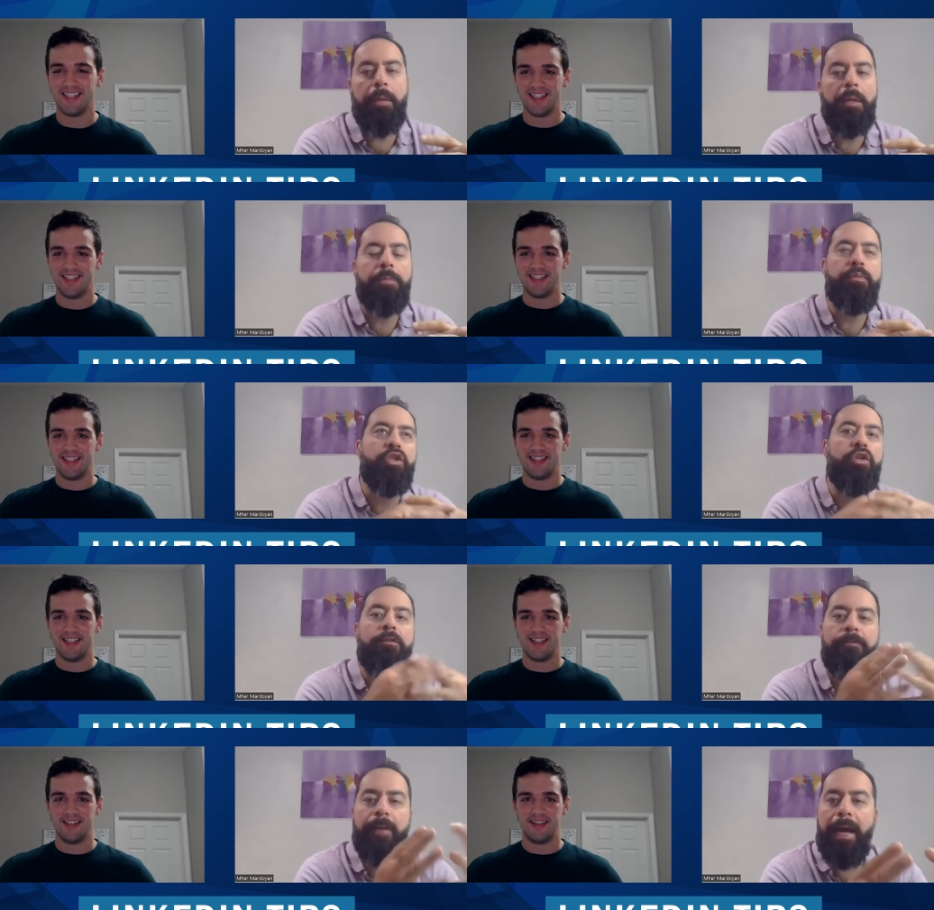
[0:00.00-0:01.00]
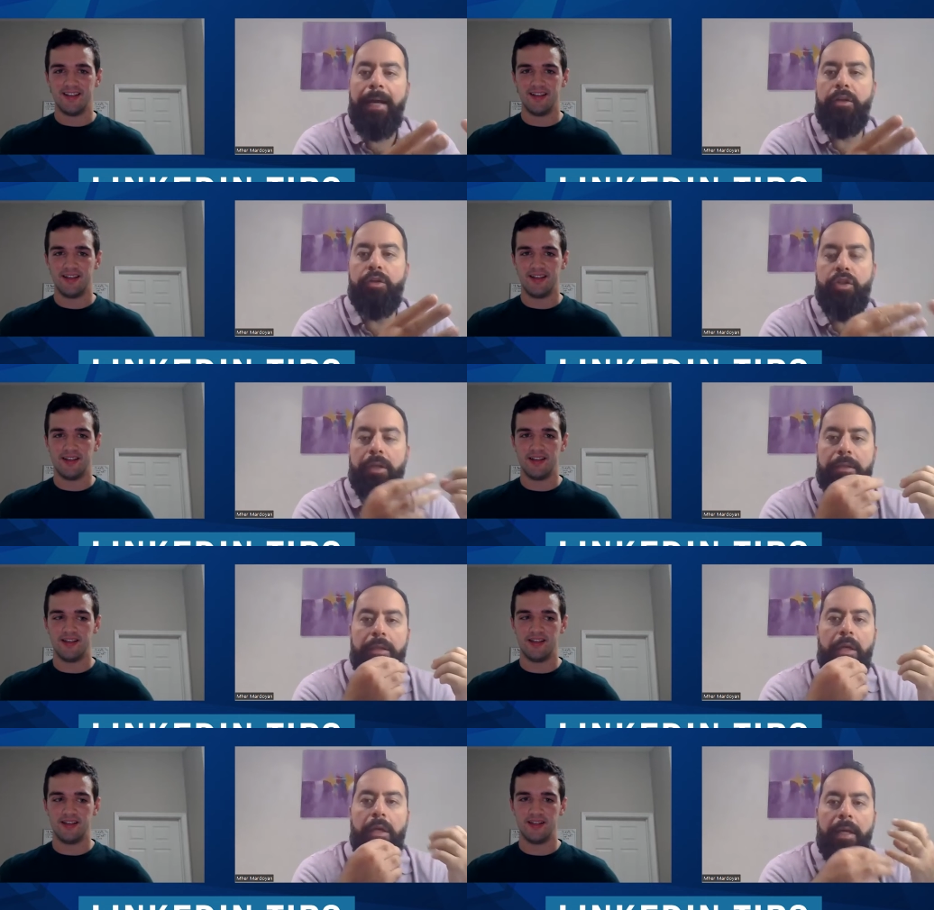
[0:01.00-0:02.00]
Speaker 1: maybe put your value so that
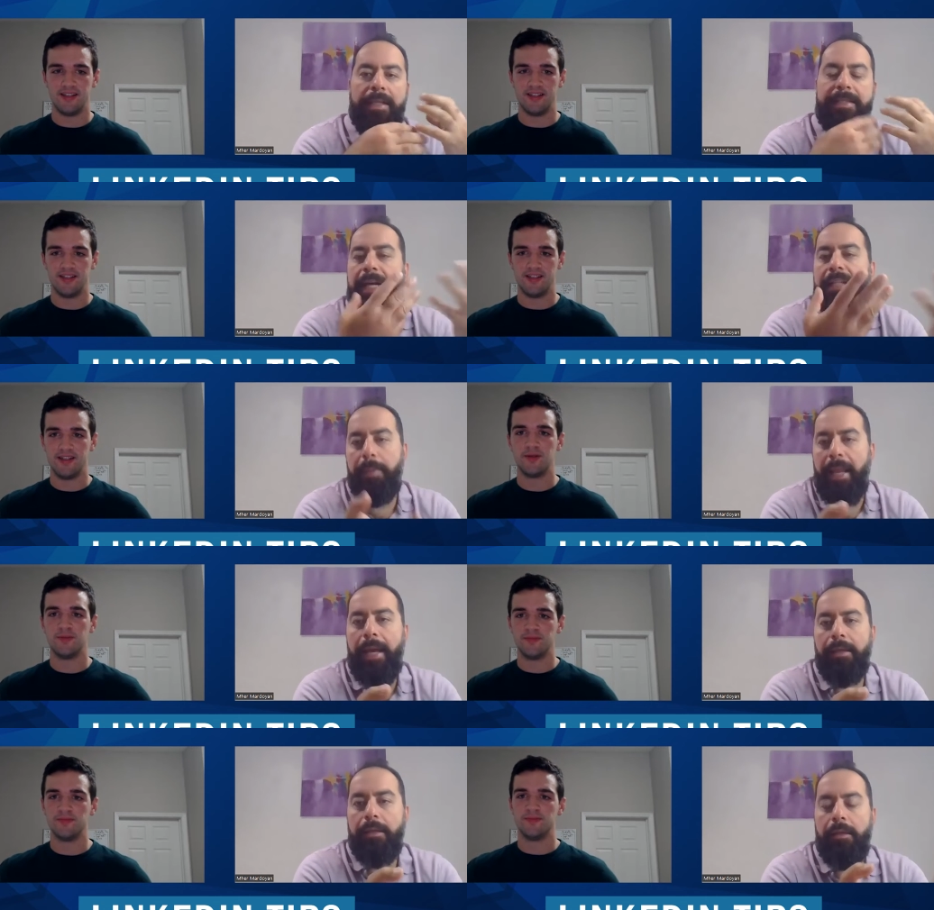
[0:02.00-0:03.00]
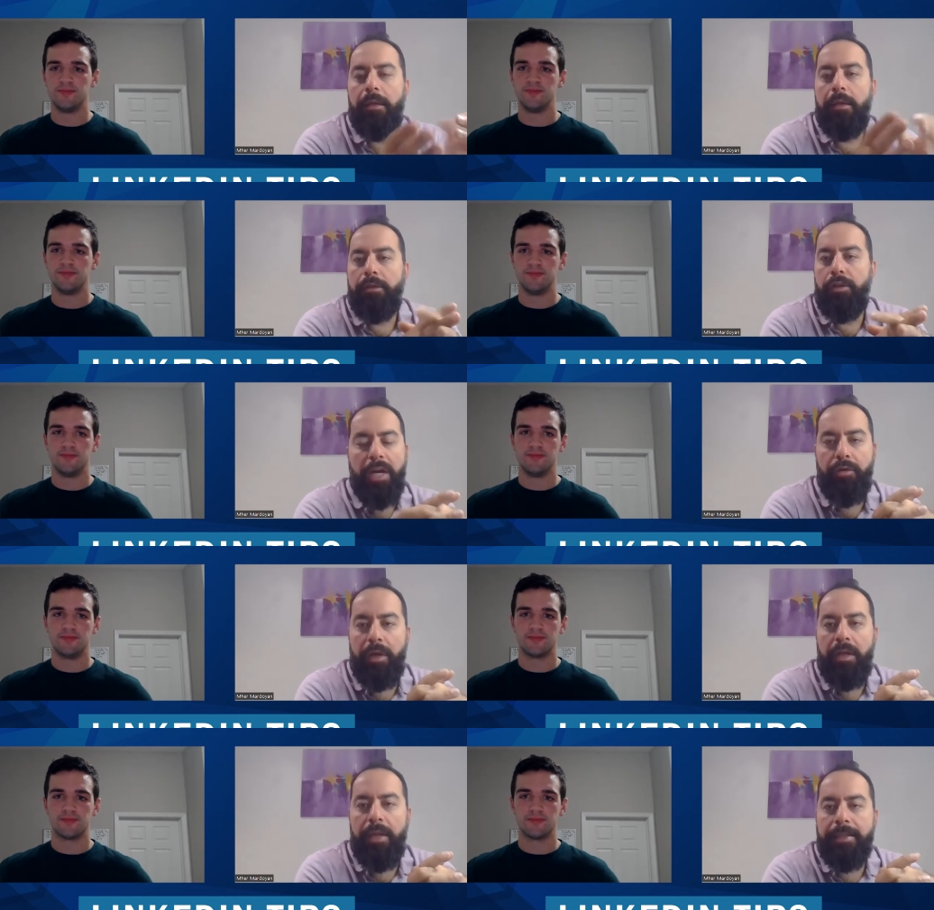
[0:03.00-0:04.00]
it's not blank. Do you
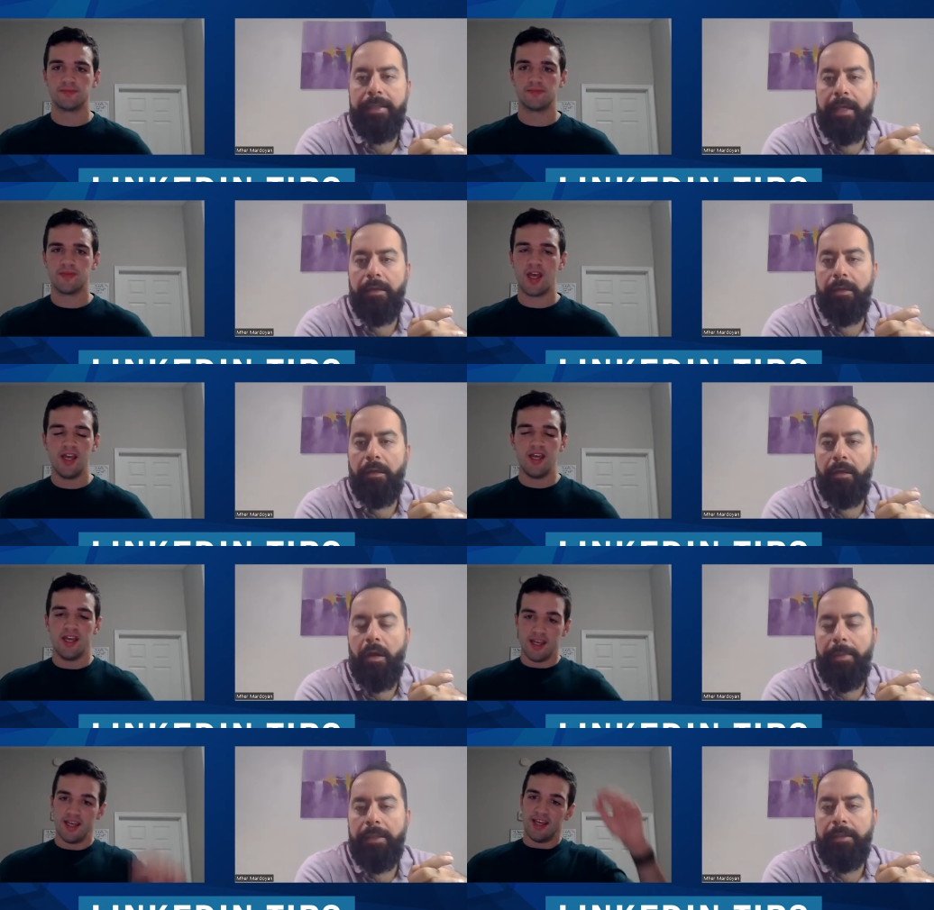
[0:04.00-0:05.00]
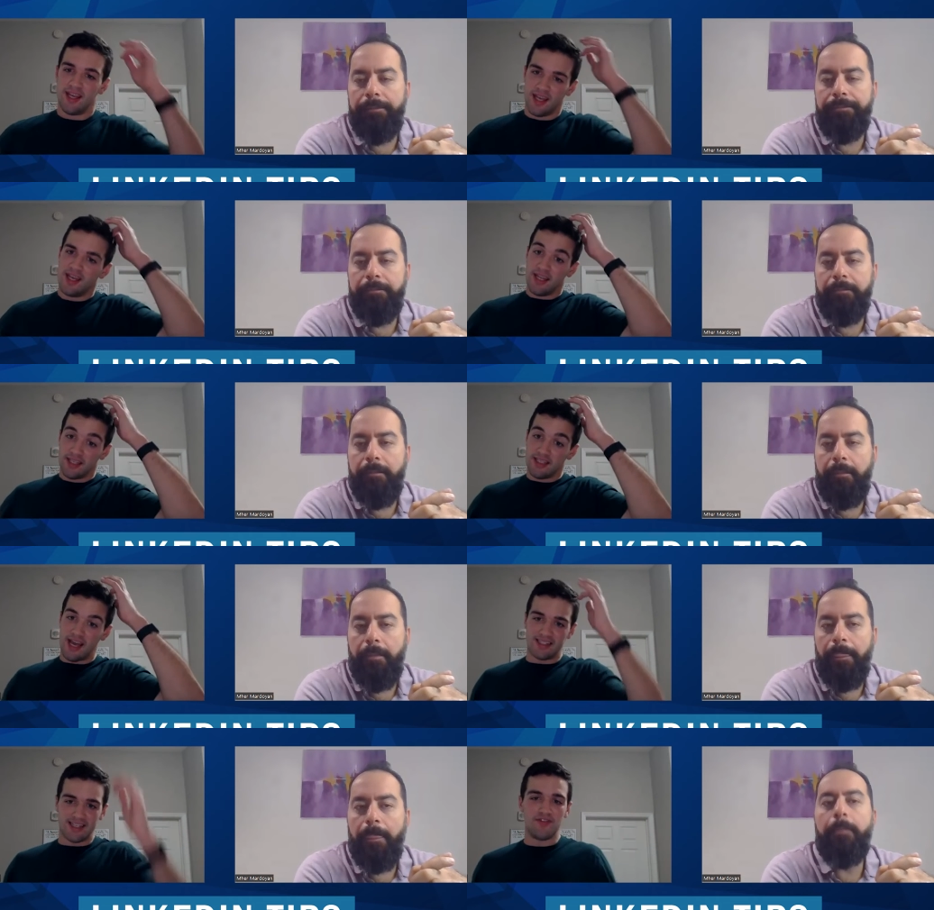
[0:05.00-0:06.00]
agree on that
Speaker 2: comment?
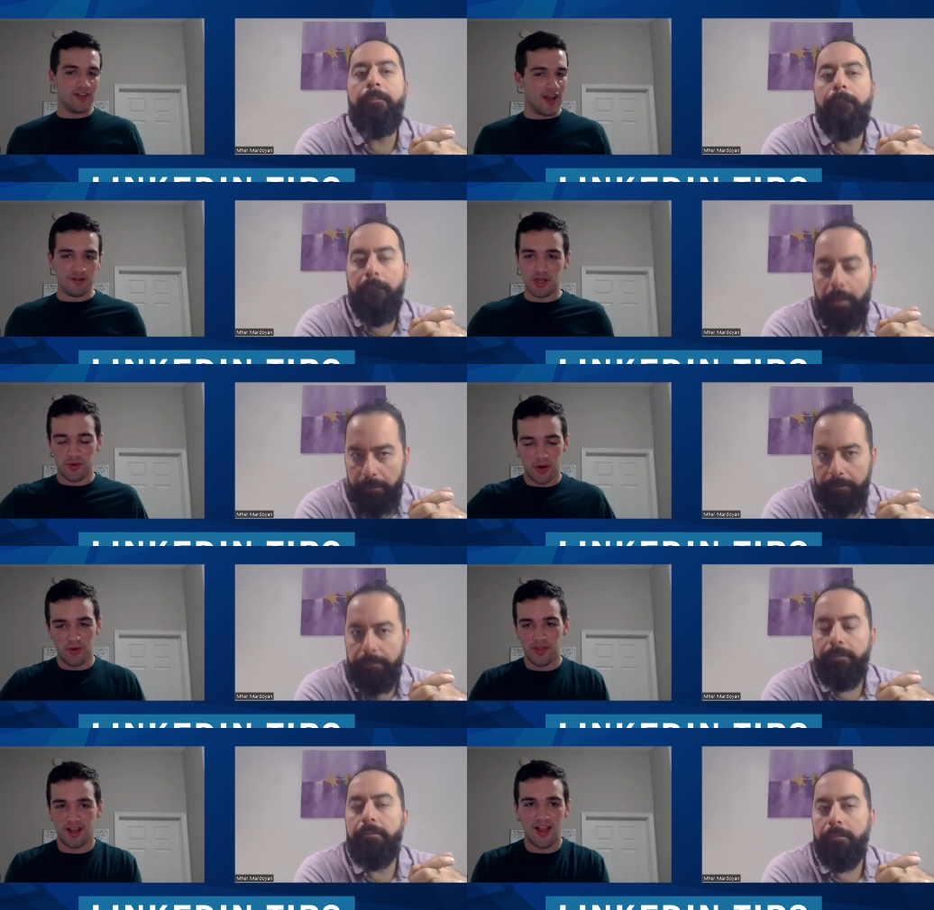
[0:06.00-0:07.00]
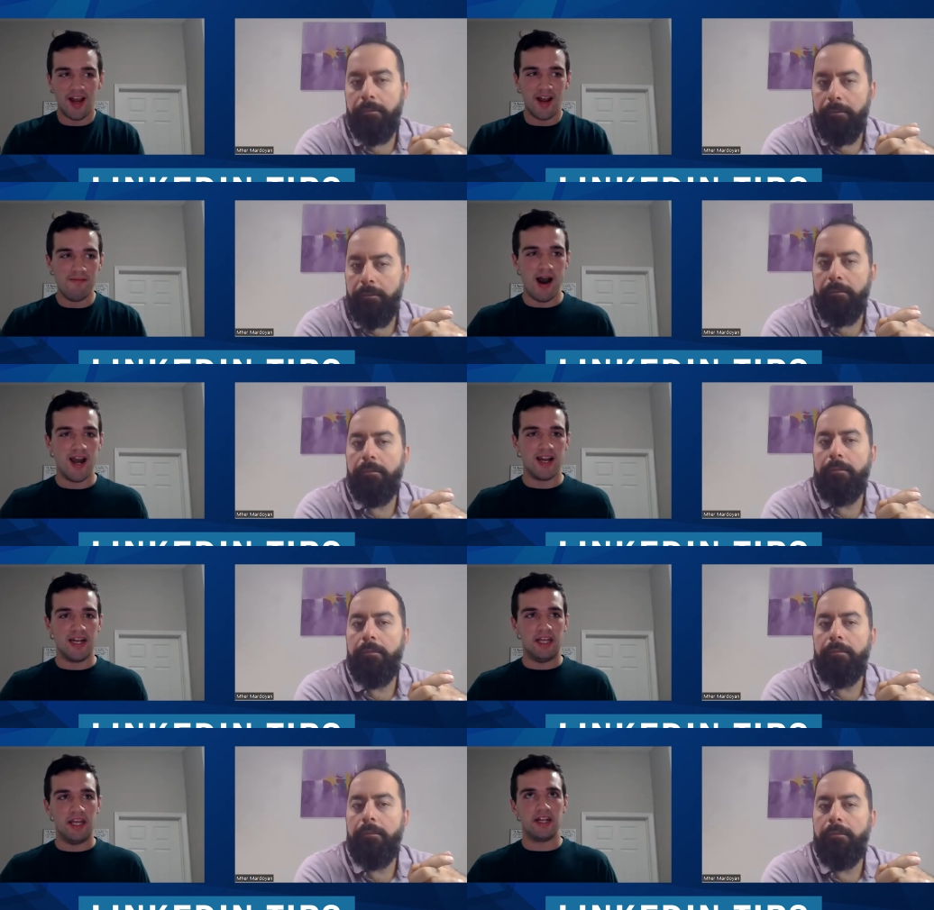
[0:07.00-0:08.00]
Yeah, definitely. I was just working with a client on mine
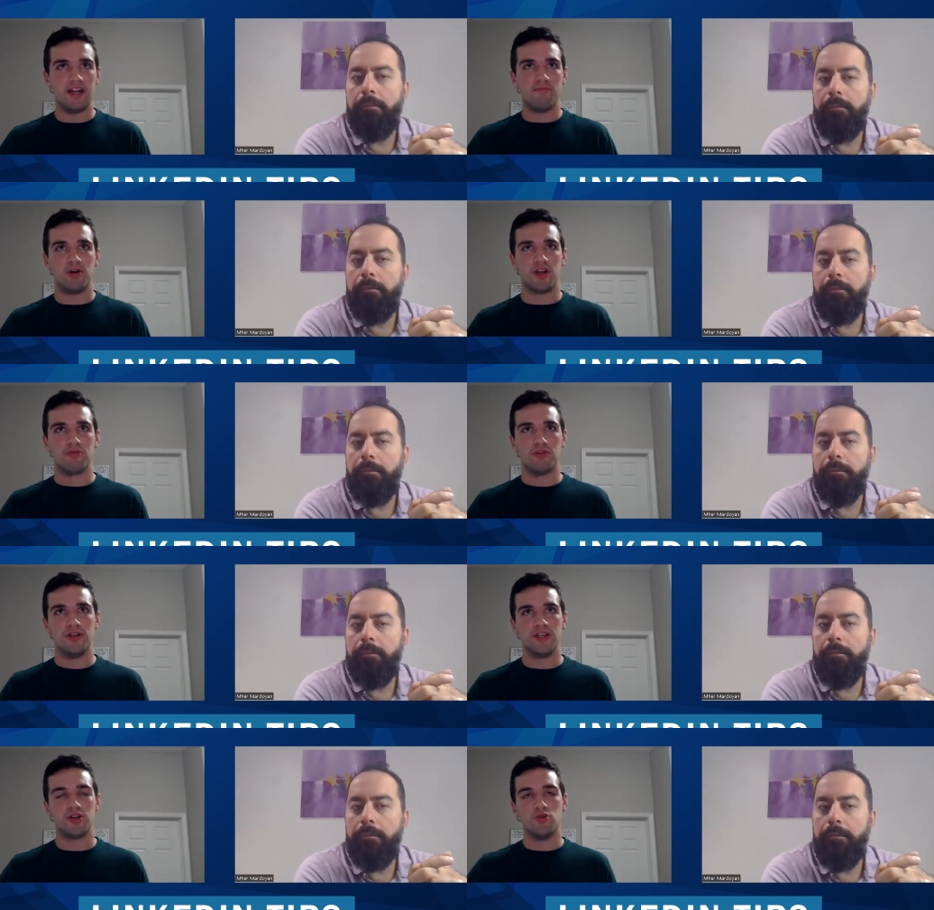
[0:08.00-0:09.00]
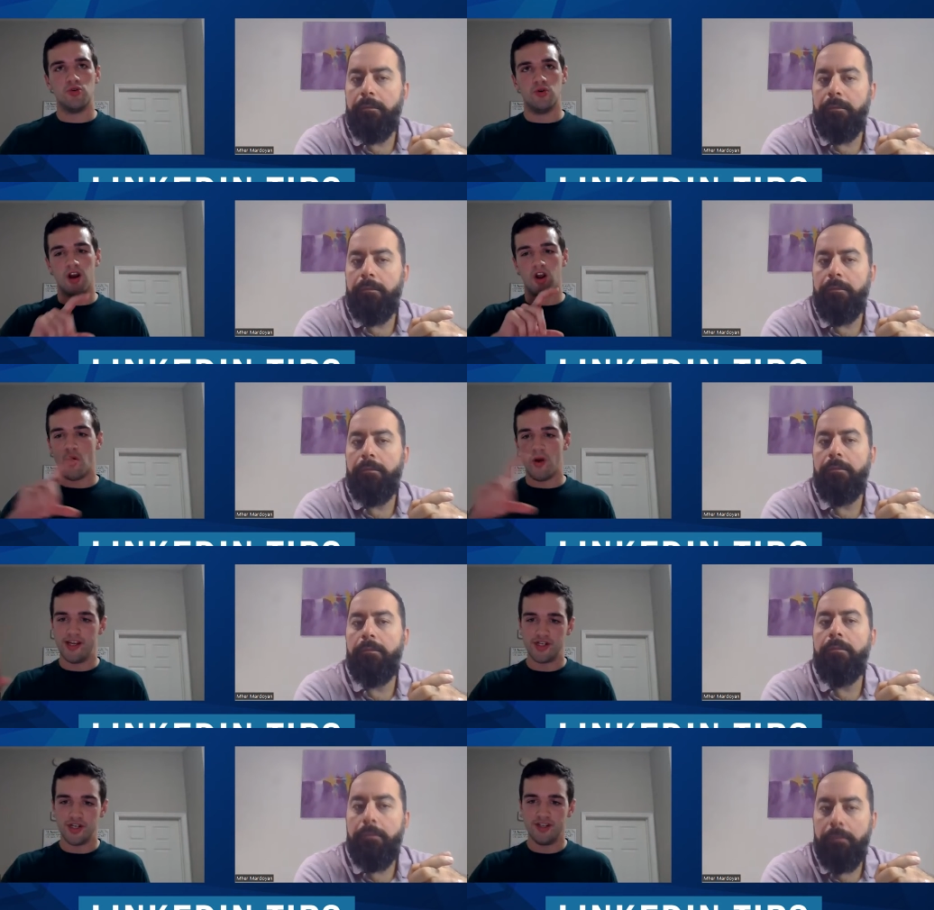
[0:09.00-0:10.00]
and he ended up putting a really cool
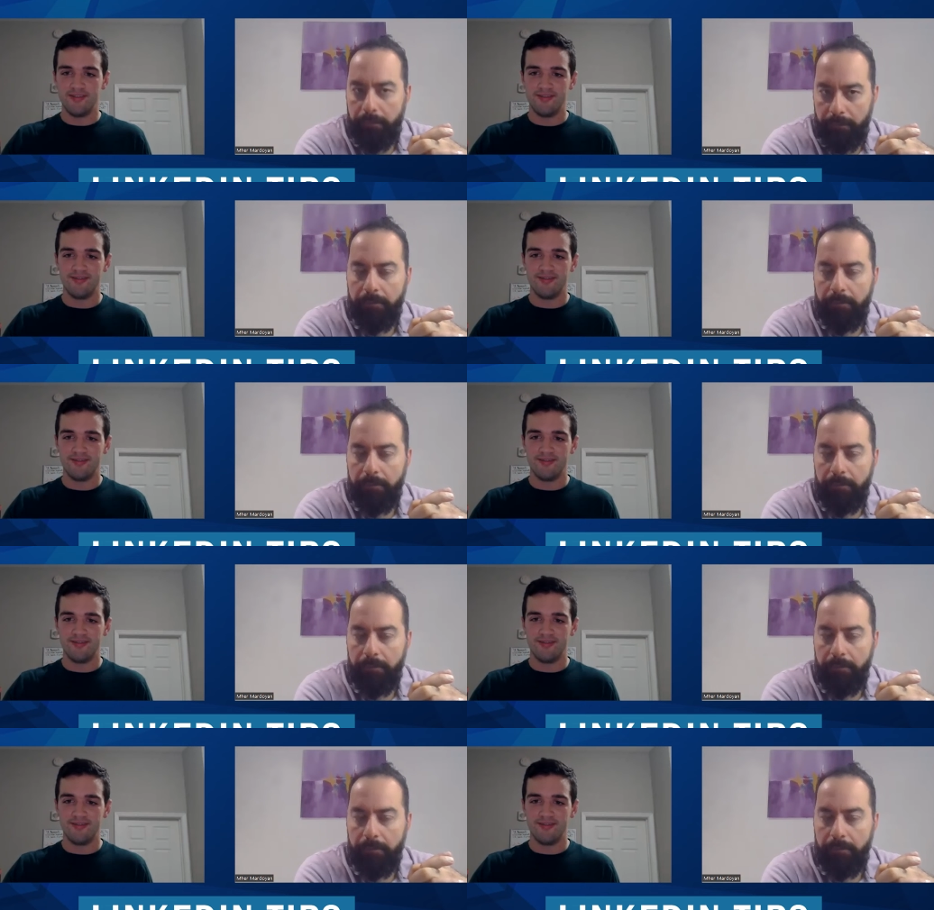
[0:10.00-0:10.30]
equation